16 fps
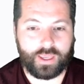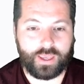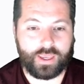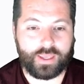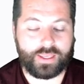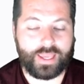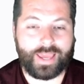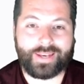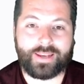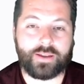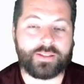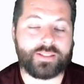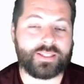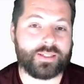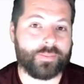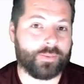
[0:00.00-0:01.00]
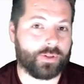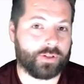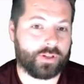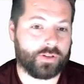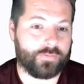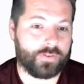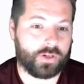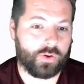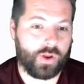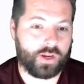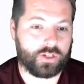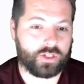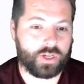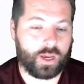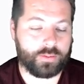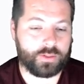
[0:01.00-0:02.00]
Again, similar
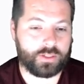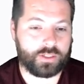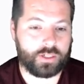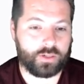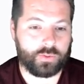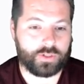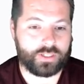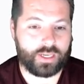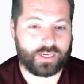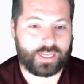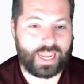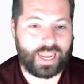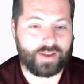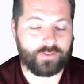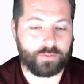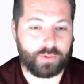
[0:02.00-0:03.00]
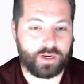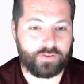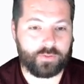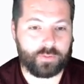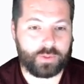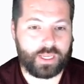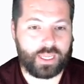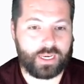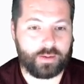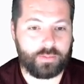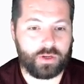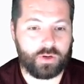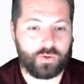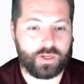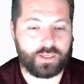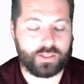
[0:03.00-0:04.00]
configuration options here. We're sending everybody from
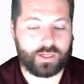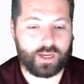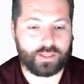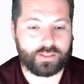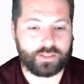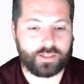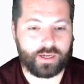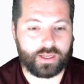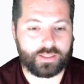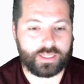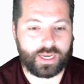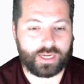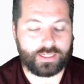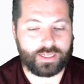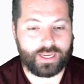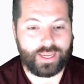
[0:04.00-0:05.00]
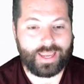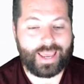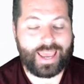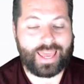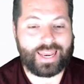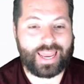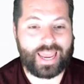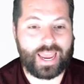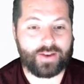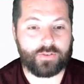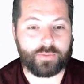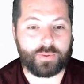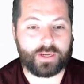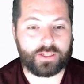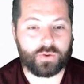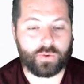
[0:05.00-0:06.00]
KW into constant contact and
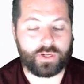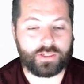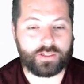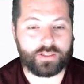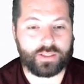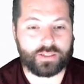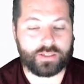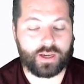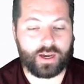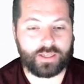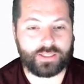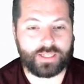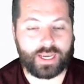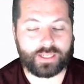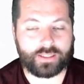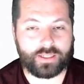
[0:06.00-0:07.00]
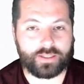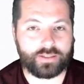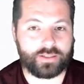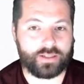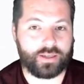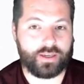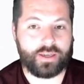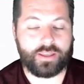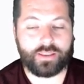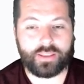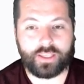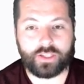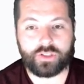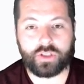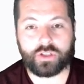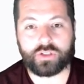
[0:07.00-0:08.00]
everybody's going into this contact list.
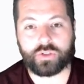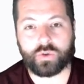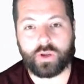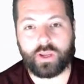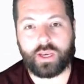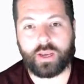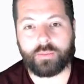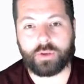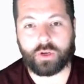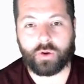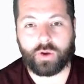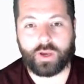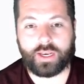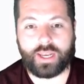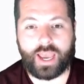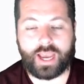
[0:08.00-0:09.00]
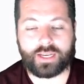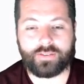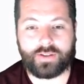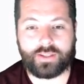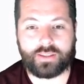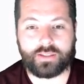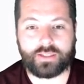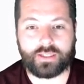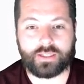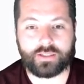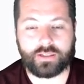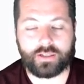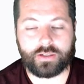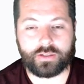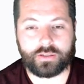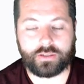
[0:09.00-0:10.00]
This looks great. I'm going to go ahead and activate this sync as
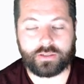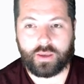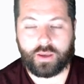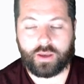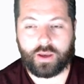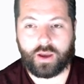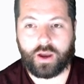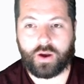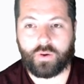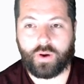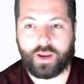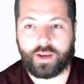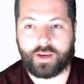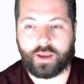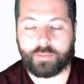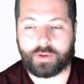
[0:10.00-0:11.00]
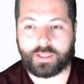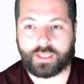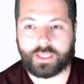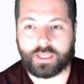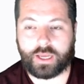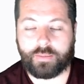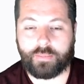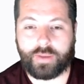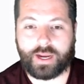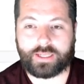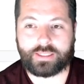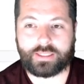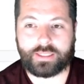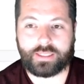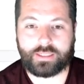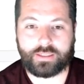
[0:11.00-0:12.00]
well. All right, now I'm going to click on My
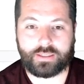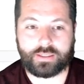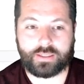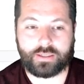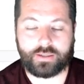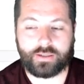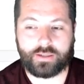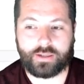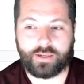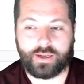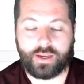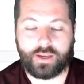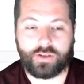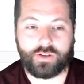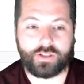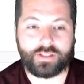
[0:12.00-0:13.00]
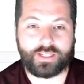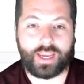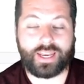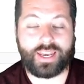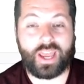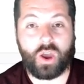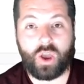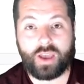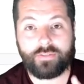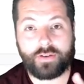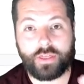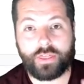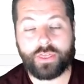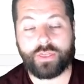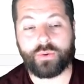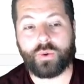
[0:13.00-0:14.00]
Syncs you can see I now have
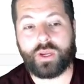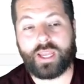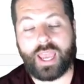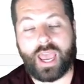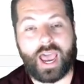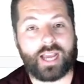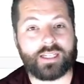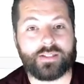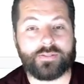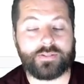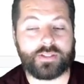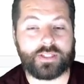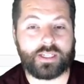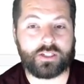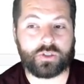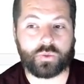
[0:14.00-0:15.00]
three active syncs